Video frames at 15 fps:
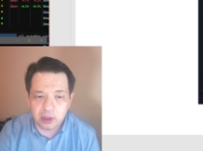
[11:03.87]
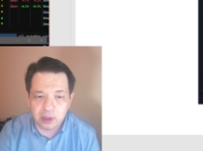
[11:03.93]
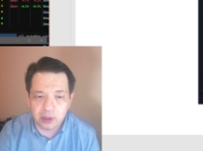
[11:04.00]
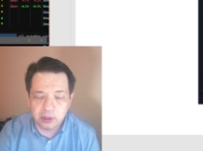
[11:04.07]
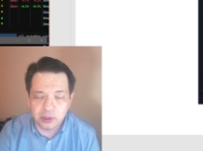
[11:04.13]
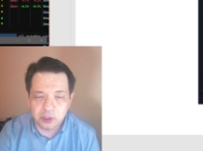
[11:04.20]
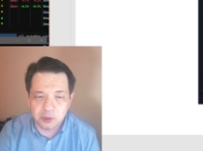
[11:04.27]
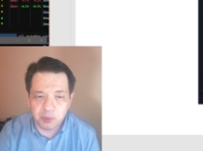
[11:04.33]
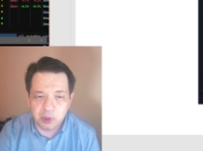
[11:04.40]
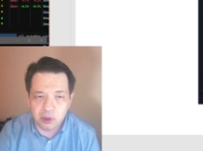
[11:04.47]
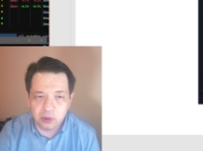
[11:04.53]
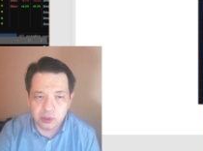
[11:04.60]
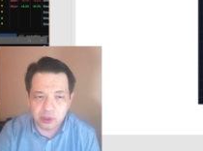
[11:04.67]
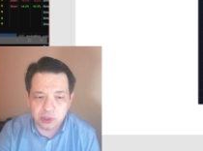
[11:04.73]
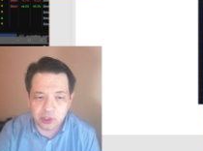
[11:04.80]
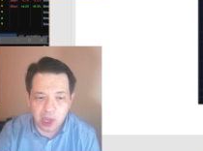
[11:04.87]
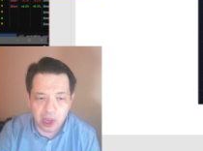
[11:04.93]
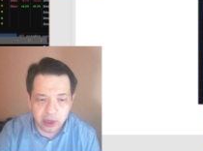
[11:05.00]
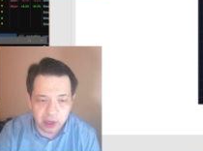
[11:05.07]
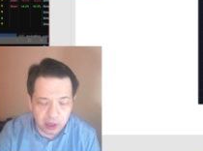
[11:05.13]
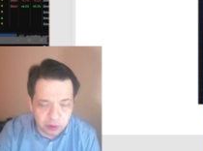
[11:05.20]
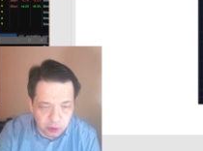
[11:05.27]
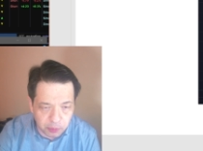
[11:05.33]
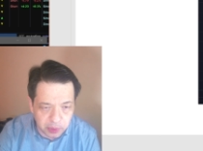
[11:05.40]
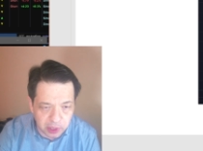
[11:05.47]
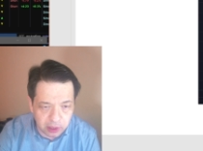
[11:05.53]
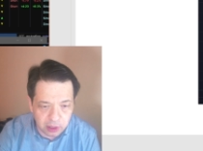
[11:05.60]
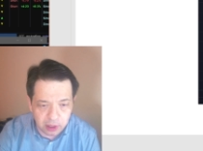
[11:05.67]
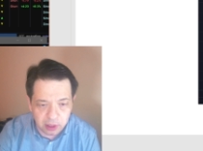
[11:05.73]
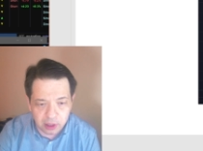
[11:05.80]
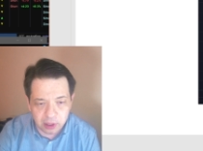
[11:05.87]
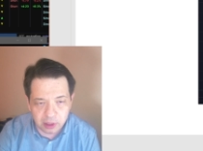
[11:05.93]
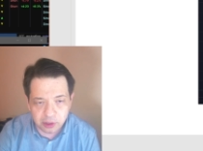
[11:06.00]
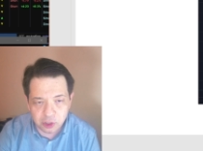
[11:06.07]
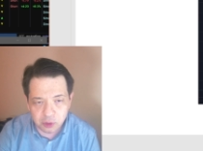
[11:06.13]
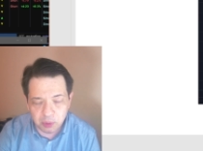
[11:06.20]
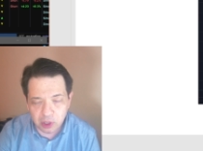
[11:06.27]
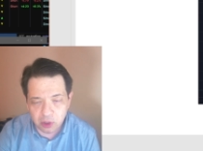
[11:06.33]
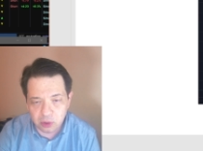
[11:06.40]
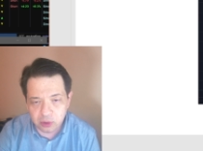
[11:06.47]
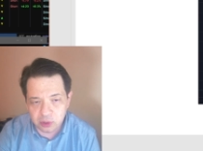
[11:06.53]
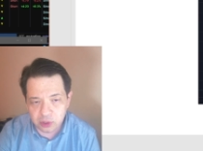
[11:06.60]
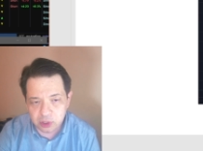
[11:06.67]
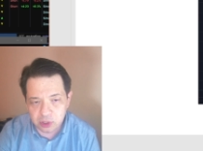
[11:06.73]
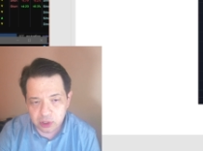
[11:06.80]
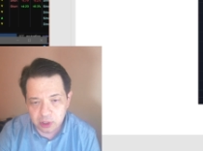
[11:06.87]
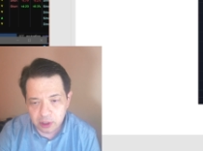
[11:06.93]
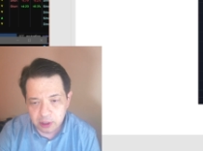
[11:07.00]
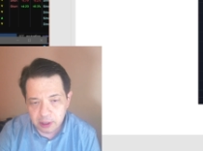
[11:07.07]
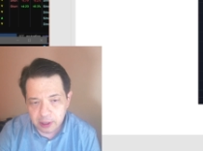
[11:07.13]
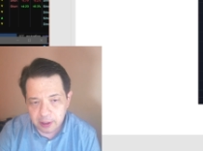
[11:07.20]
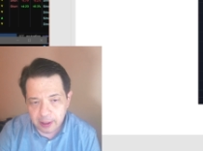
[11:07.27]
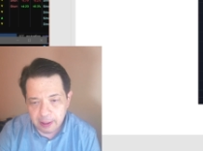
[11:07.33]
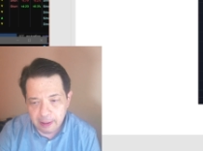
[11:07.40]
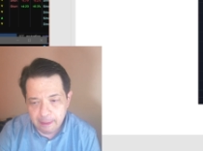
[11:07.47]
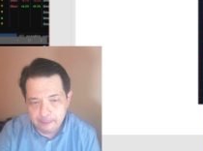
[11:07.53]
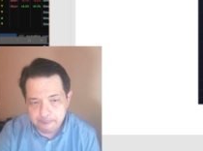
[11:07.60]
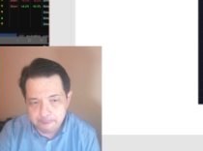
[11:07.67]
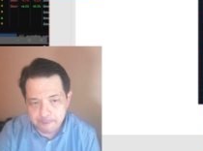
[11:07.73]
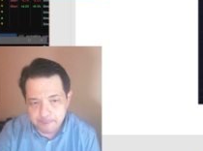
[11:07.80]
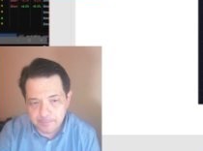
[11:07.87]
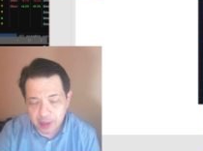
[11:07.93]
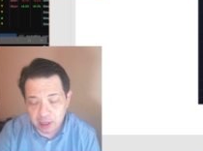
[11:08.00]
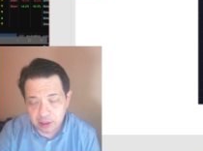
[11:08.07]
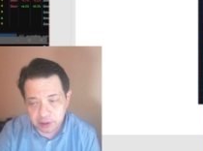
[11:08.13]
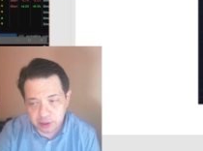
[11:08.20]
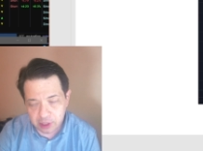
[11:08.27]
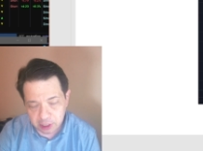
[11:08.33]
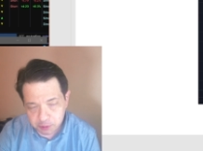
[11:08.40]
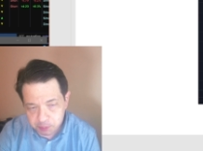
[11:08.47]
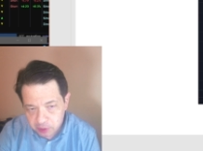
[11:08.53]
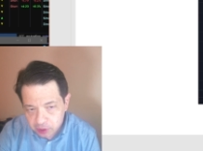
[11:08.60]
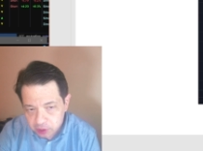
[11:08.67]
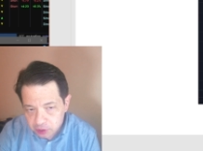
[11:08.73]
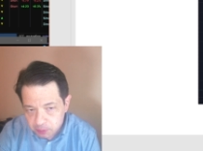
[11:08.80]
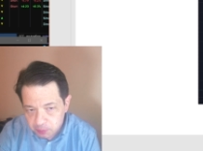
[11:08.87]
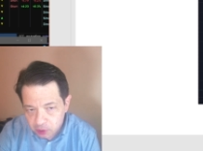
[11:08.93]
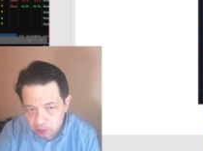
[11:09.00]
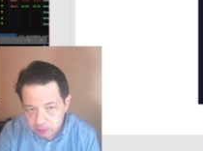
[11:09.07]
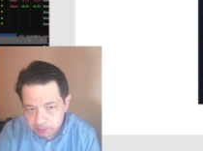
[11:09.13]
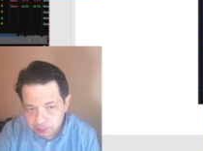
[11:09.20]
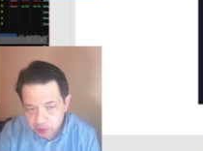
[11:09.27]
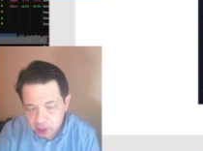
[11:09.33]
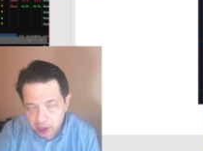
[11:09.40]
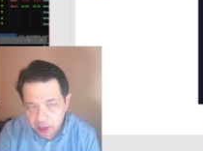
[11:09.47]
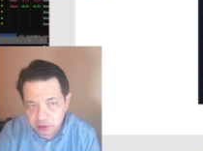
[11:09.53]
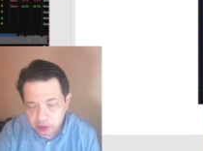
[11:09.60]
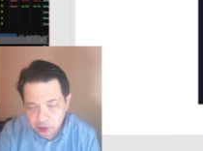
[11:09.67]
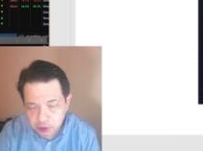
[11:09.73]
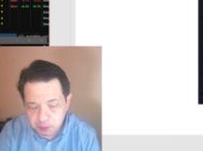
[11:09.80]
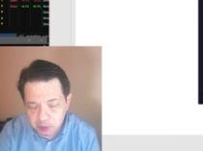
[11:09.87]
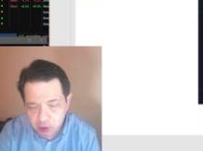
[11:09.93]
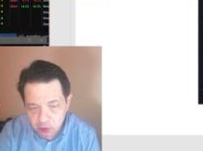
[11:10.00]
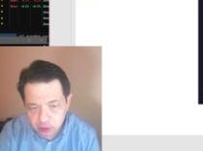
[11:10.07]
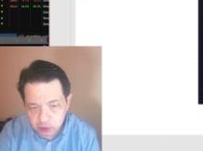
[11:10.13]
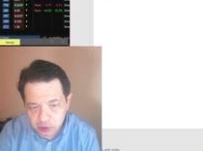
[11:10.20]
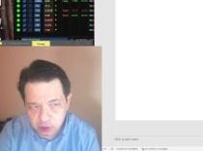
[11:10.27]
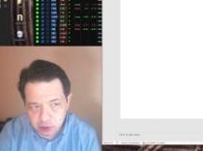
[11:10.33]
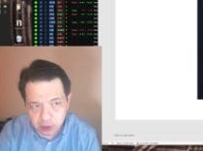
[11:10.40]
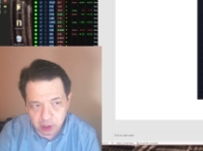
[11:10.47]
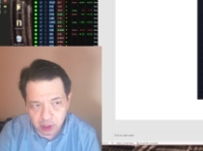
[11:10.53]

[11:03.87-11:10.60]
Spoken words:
It is because it's high entropy, it is because it's less predictable, and it is because